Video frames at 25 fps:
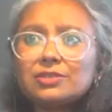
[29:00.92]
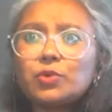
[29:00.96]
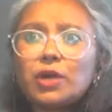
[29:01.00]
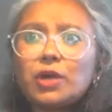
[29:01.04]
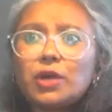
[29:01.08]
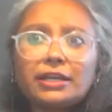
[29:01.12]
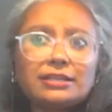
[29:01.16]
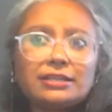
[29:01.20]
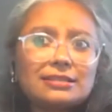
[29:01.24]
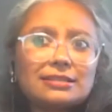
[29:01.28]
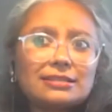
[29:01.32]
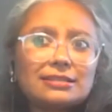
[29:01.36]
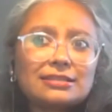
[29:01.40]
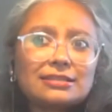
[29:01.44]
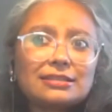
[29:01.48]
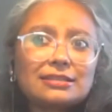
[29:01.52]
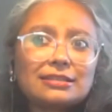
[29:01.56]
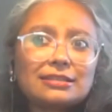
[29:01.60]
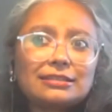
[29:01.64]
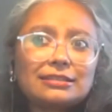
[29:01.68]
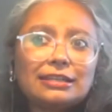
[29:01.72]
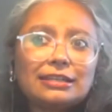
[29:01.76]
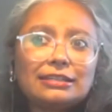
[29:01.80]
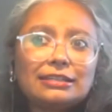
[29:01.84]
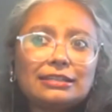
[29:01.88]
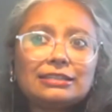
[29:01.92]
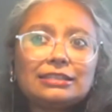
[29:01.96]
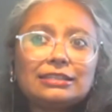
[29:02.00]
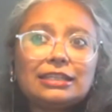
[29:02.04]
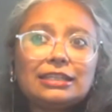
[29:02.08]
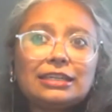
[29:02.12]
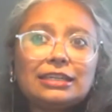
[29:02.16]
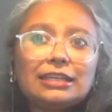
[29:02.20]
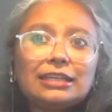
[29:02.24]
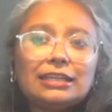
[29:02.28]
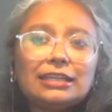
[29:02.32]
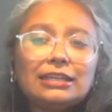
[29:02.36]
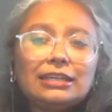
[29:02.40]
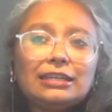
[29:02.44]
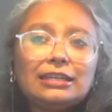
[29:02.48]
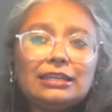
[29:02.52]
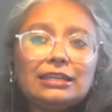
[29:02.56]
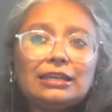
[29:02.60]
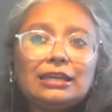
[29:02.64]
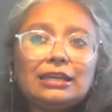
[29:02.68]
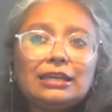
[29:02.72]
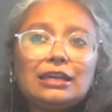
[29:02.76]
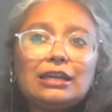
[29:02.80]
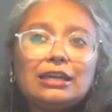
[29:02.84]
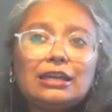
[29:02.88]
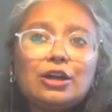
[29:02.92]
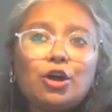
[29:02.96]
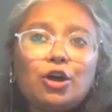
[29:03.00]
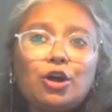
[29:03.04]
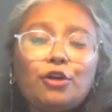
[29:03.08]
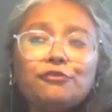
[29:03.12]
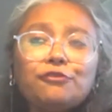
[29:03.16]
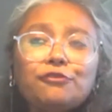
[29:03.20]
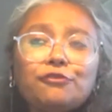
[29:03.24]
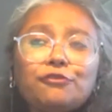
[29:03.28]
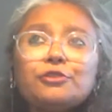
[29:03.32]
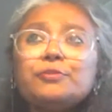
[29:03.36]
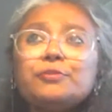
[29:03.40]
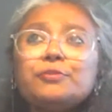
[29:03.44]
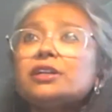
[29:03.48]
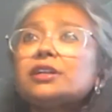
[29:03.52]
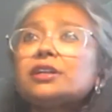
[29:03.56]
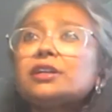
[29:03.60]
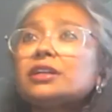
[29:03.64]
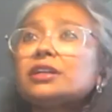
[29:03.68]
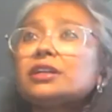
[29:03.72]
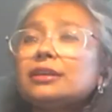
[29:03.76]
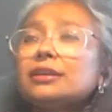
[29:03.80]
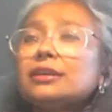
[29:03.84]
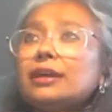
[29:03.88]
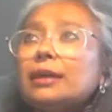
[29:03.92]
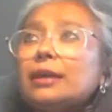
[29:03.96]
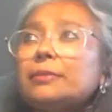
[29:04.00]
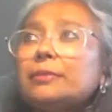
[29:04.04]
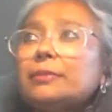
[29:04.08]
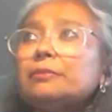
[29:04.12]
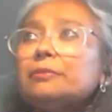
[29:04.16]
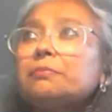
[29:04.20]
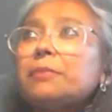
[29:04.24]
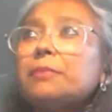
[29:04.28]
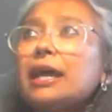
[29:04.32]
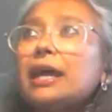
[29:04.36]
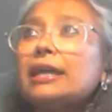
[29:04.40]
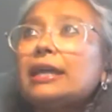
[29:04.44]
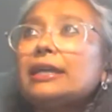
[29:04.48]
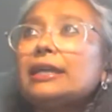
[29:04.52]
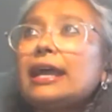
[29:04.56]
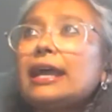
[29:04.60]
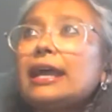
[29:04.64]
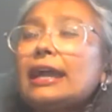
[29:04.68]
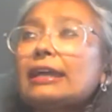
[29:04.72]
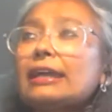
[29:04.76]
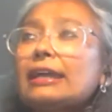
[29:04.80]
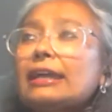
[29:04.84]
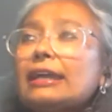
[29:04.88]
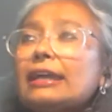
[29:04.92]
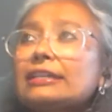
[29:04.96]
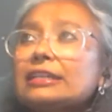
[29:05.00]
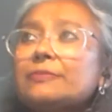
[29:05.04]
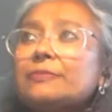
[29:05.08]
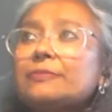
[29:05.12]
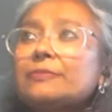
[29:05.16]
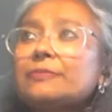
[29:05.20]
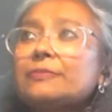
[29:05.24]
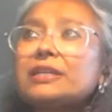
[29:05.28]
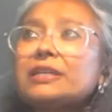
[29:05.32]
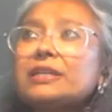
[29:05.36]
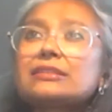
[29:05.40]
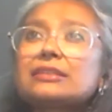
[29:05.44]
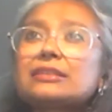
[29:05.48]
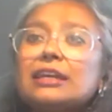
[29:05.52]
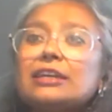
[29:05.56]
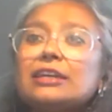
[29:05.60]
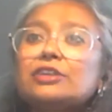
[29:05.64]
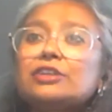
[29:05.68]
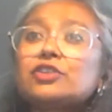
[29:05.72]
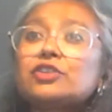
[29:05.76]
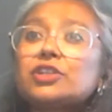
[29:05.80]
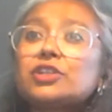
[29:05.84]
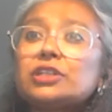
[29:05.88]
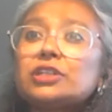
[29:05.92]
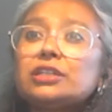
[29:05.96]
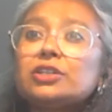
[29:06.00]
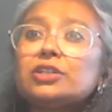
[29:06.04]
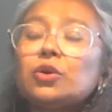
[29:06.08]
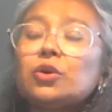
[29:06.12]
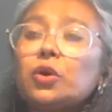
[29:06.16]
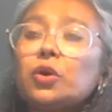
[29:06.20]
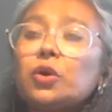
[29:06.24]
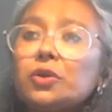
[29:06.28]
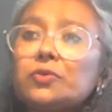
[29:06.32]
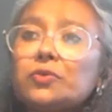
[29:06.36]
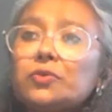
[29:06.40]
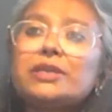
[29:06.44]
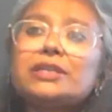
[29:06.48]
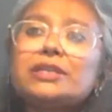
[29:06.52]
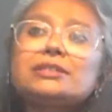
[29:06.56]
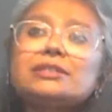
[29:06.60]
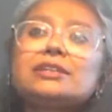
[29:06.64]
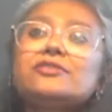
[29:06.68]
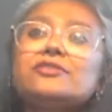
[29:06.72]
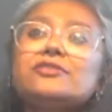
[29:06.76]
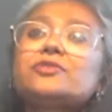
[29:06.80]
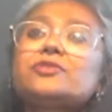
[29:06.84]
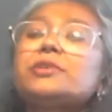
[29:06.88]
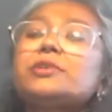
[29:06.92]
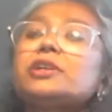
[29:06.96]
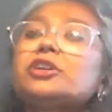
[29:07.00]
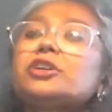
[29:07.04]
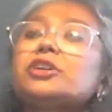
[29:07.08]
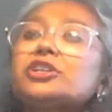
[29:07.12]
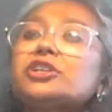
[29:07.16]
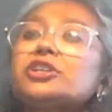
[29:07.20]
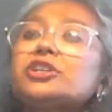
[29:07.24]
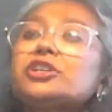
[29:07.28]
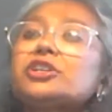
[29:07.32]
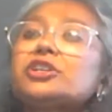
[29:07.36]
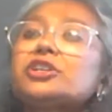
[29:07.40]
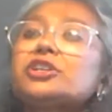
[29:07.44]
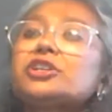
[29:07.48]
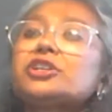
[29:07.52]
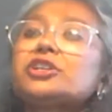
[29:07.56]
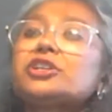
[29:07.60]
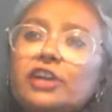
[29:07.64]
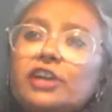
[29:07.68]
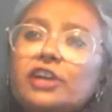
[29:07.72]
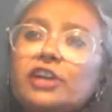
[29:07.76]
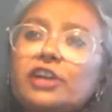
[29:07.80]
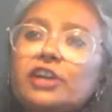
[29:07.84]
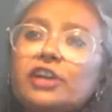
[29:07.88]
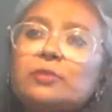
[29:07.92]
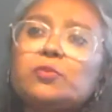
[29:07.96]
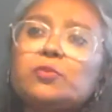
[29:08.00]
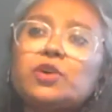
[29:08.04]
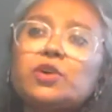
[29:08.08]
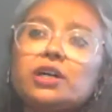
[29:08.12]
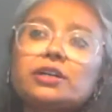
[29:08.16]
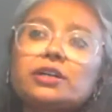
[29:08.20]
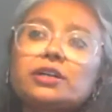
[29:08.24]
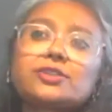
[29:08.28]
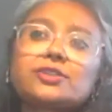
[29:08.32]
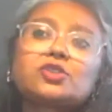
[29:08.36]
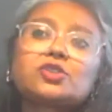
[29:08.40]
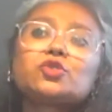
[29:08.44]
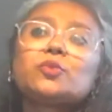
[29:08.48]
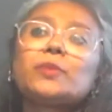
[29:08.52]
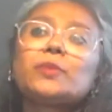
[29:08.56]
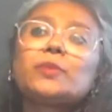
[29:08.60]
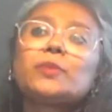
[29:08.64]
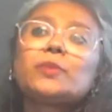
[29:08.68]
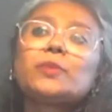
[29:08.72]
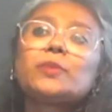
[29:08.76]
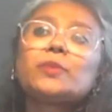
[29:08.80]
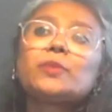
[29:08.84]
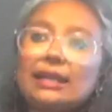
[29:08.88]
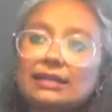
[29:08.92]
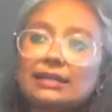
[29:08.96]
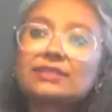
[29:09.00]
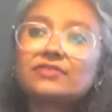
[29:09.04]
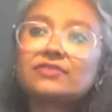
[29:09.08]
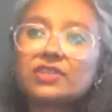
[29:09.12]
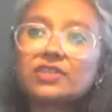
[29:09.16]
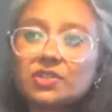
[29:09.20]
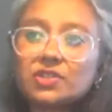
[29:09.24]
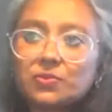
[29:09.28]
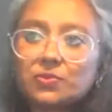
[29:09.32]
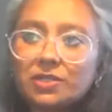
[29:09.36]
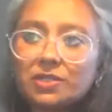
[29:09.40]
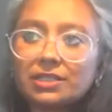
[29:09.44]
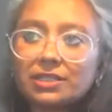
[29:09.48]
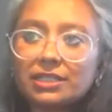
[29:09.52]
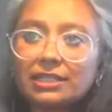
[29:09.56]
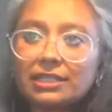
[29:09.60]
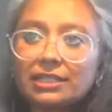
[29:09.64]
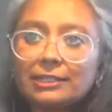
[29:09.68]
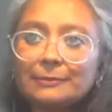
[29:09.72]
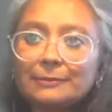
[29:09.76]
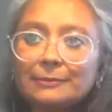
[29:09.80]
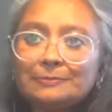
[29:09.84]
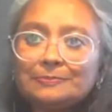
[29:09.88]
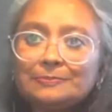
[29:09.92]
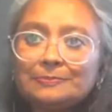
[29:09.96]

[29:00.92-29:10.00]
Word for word: One is that they offer me my academic side really always gives me a conceptual framework to do my activist work in.